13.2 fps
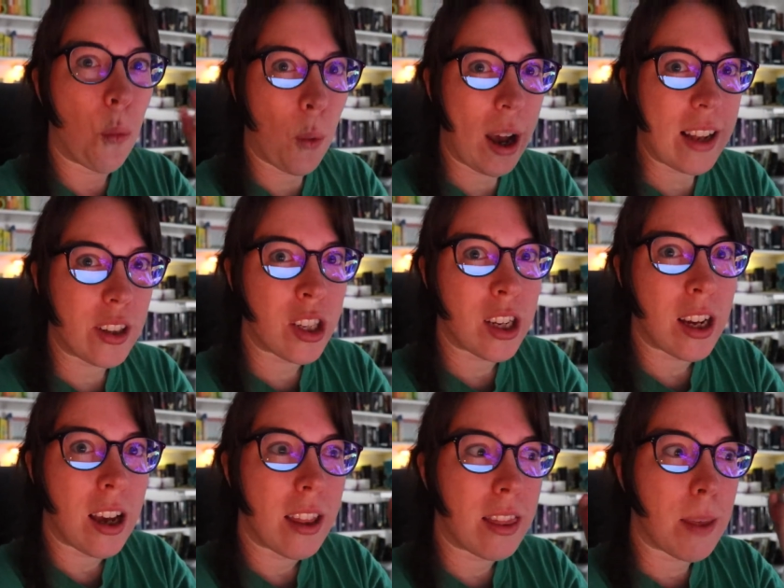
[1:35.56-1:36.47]
what
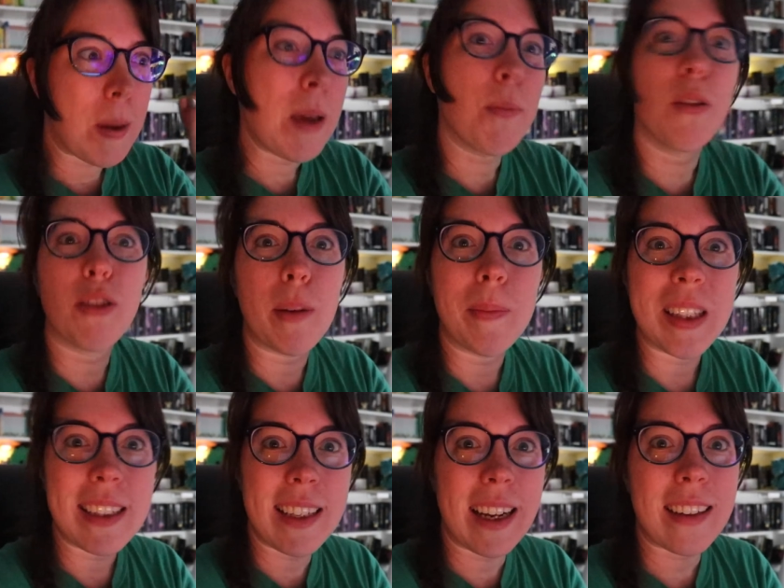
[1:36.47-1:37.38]
the people from the
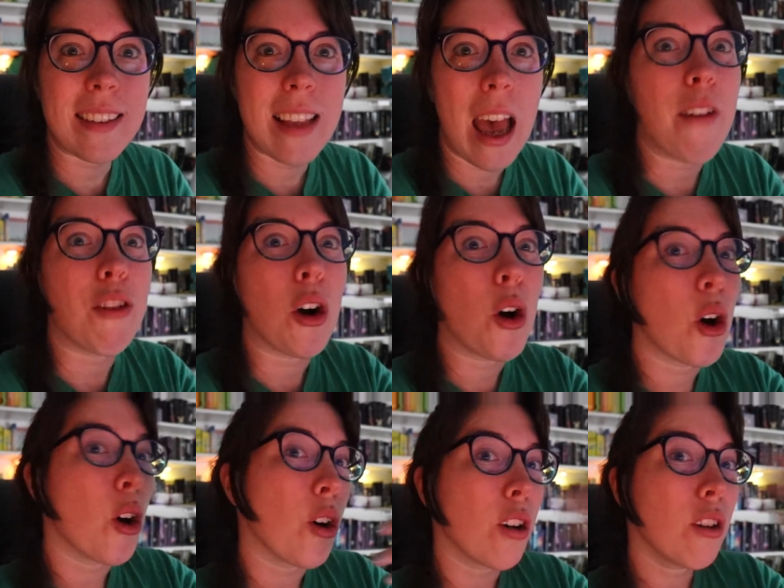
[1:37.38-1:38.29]
sticks have
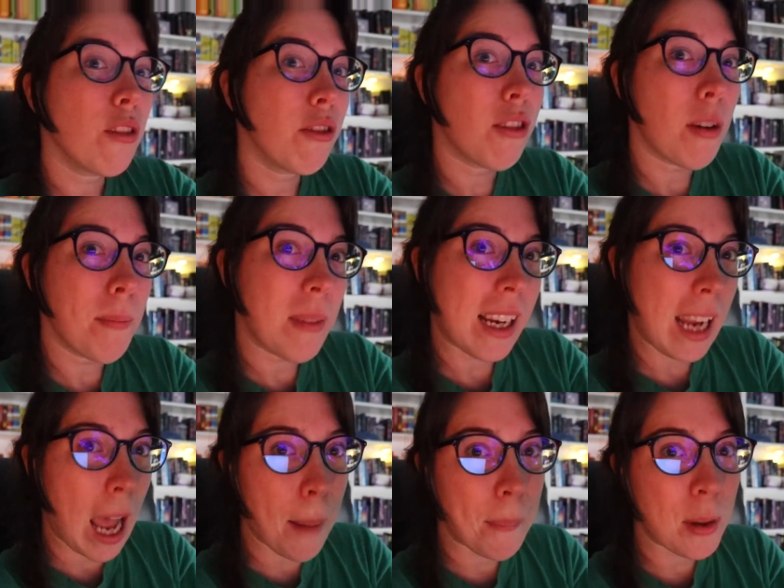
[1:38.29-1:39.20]
heard from the
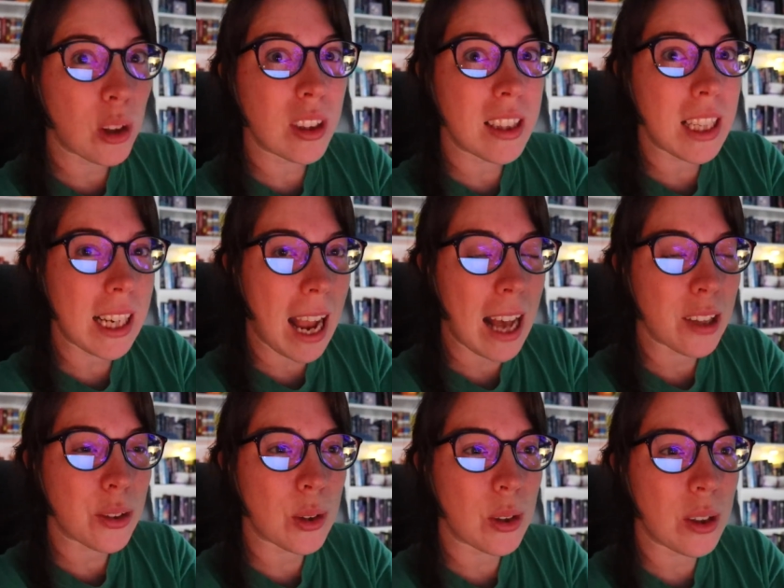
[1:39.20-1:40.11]
capital and the
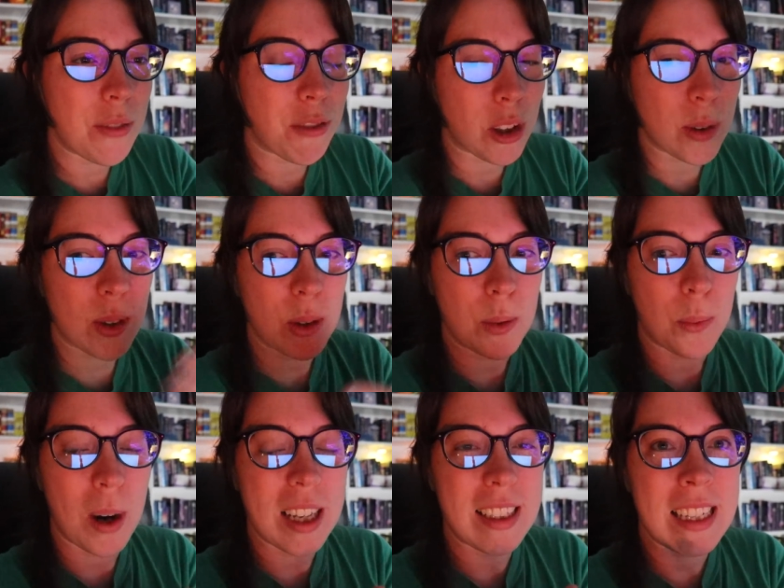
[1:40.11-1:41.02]
castle
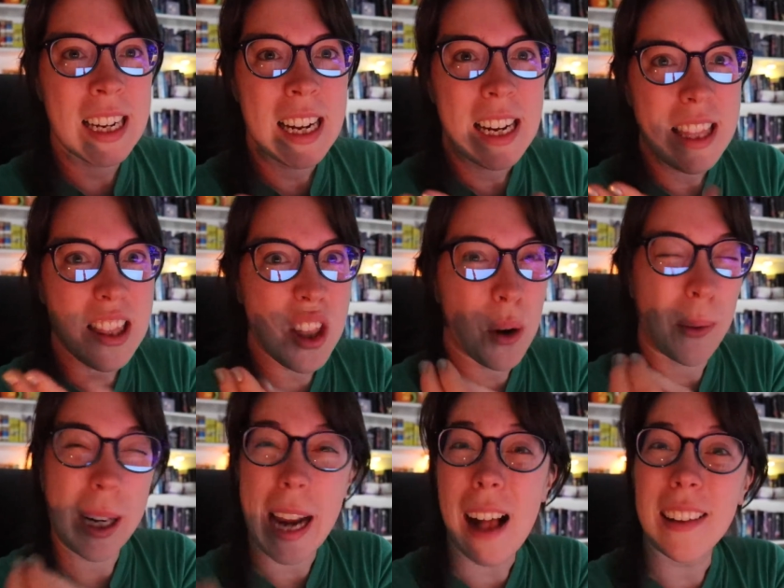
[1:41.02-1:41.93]
versus what the
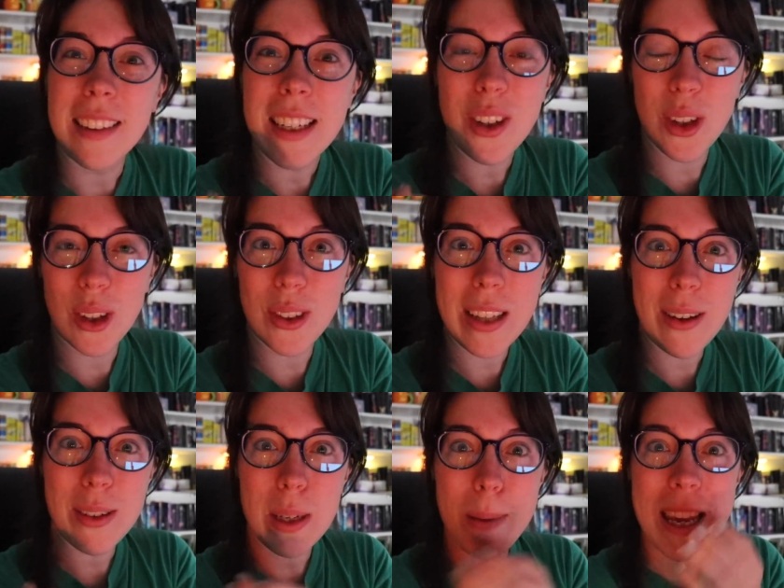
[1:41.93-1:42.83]
reality turns
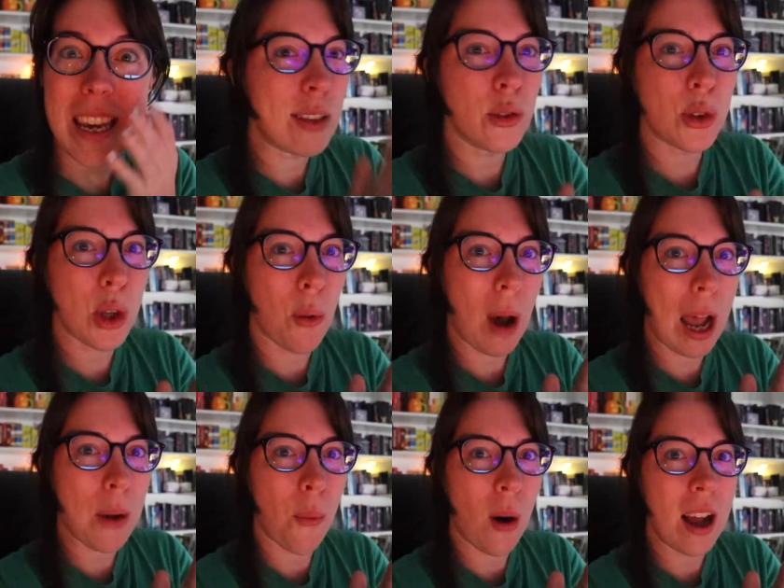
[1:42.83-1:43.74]
out to be. And so
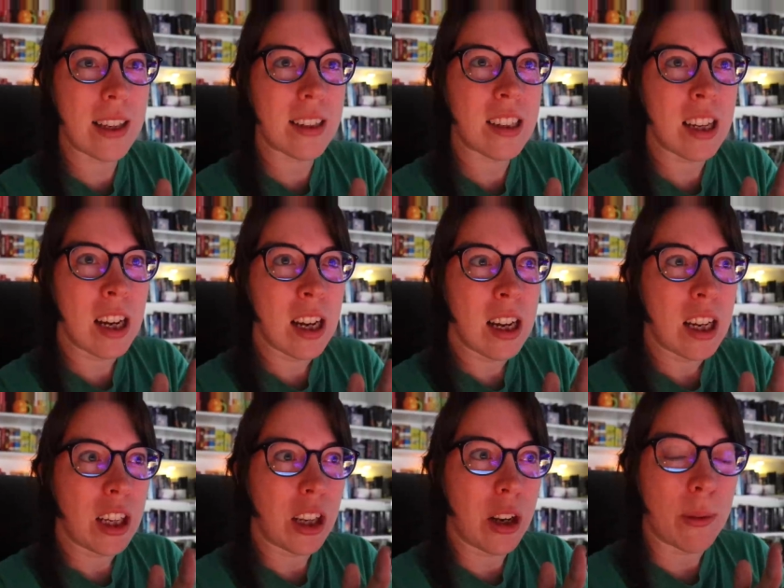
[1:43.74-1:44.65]
I want,
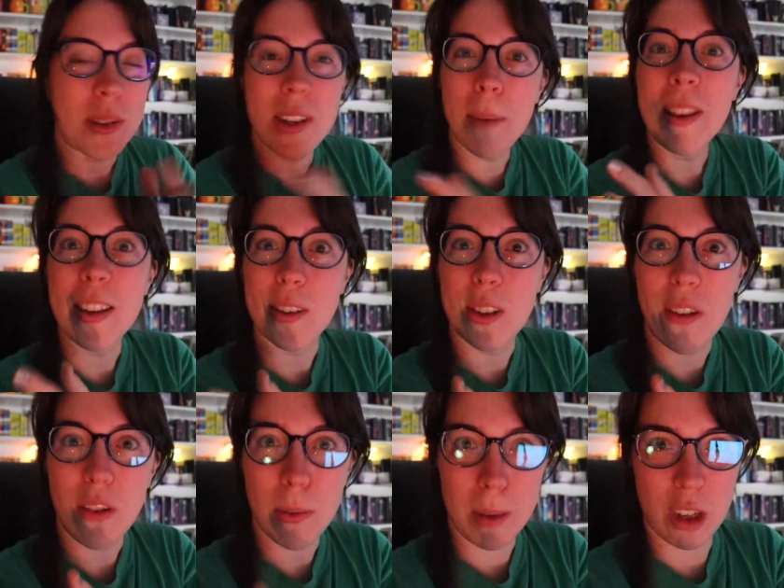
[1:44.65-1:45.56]
you know, some of the
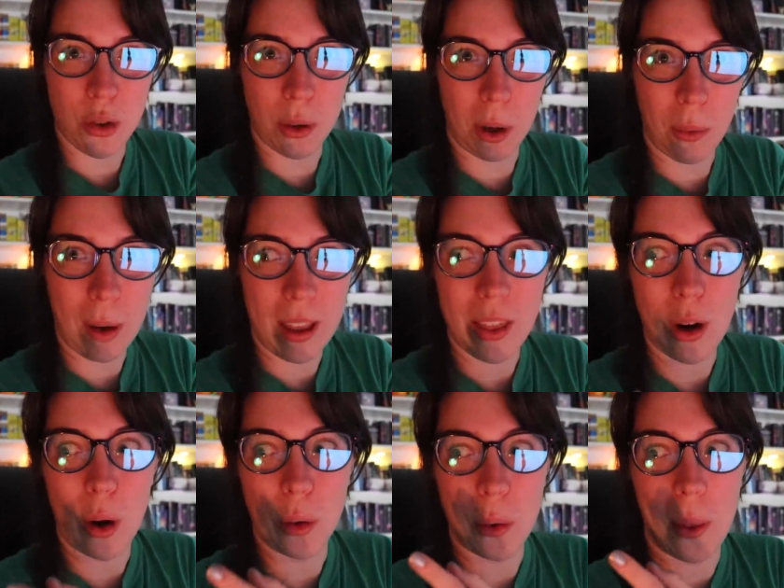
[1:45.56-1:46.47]
stuff to be true, and
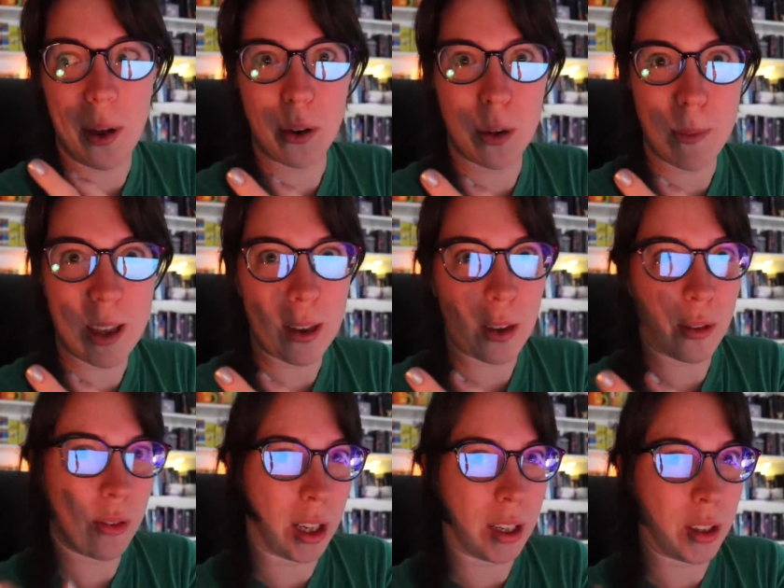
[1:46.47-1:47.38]
then also there to be
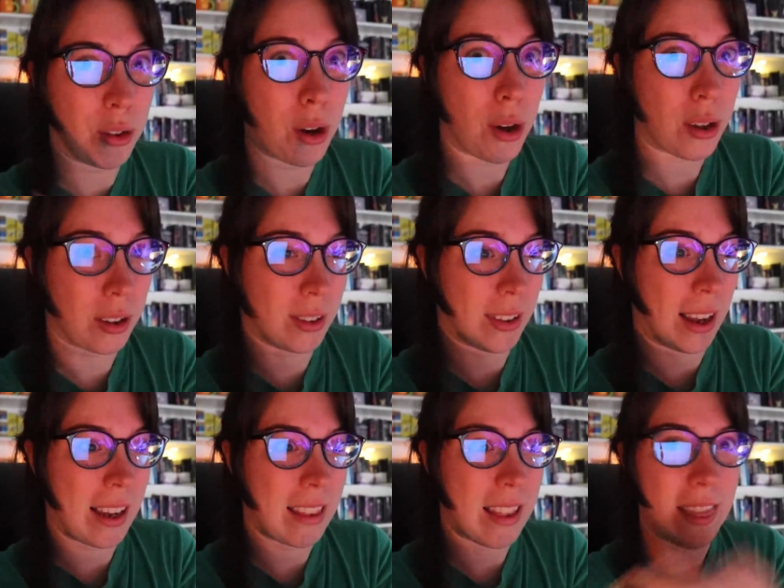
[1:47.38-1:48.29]
this very dark
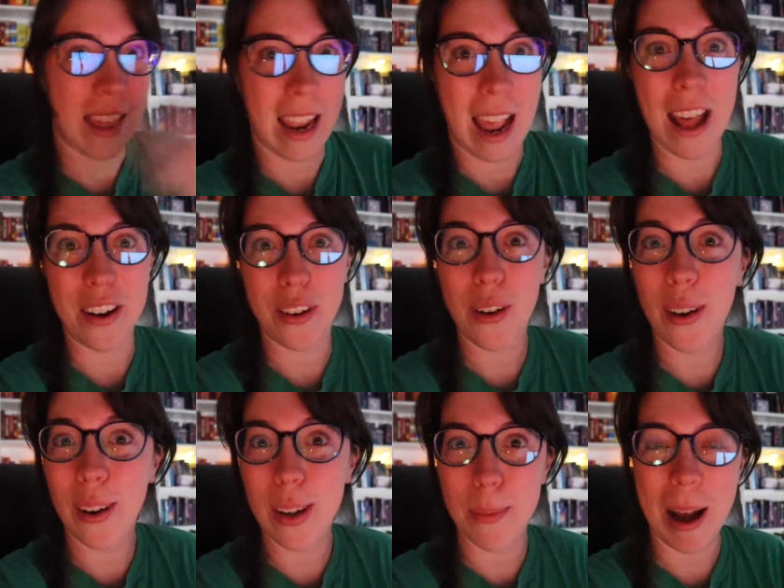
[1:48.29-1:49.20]
side that they hadn't
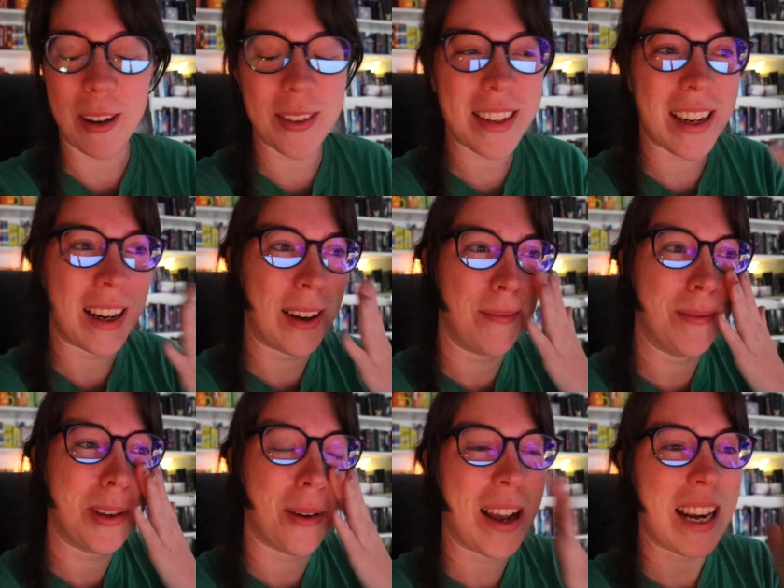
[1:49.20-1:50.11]
heard about.
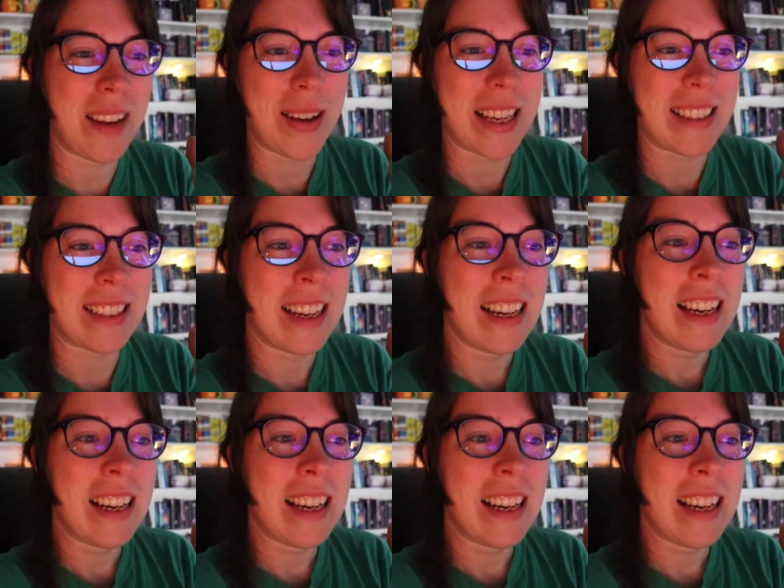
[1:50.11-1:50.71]
So anyways,